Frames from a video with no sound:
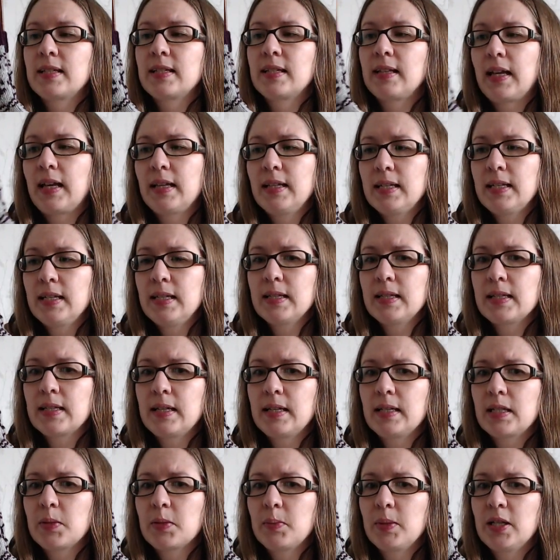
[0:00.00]
19
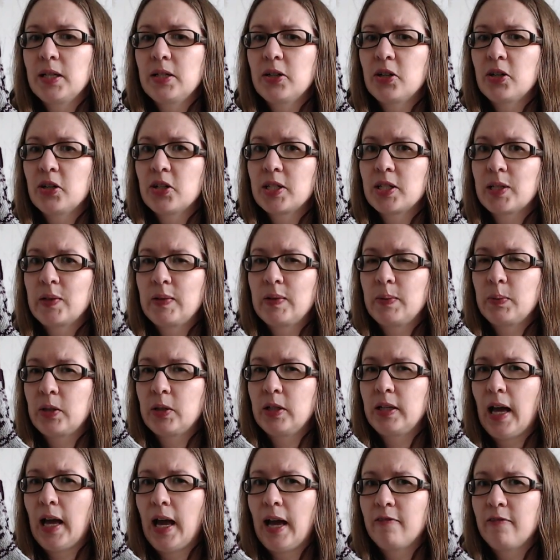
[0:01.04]
centimeters,
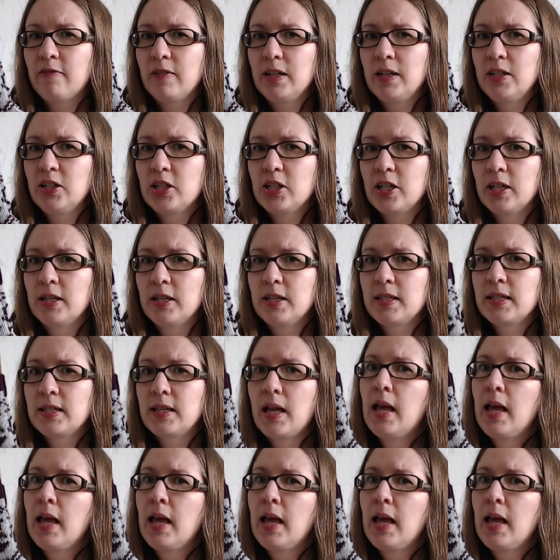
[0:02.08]
7.5 inches.